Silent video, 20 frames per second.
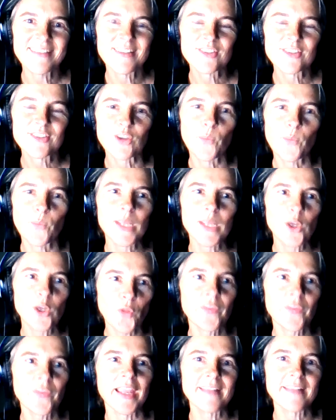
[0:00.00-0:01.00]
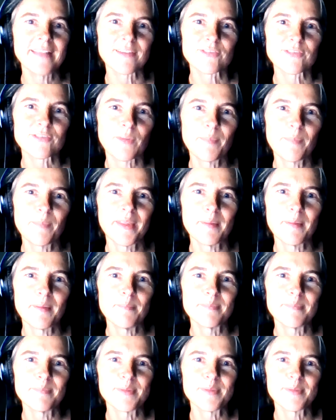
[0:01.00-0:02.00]
So we got data from the
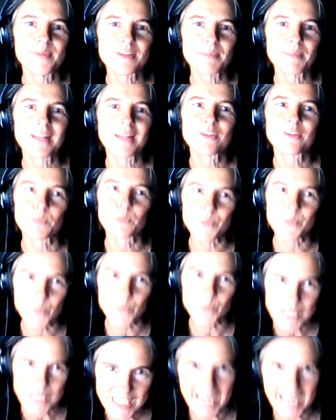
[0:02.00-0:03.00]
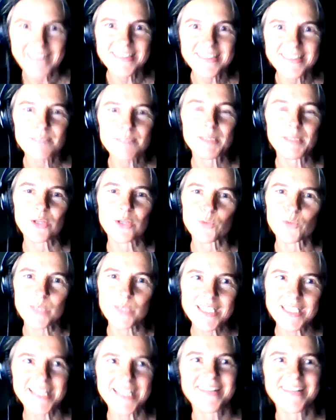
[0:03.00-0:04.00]
municipalities, we checked it because
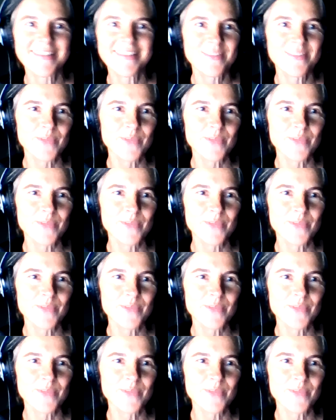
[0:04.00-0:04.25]
we didn't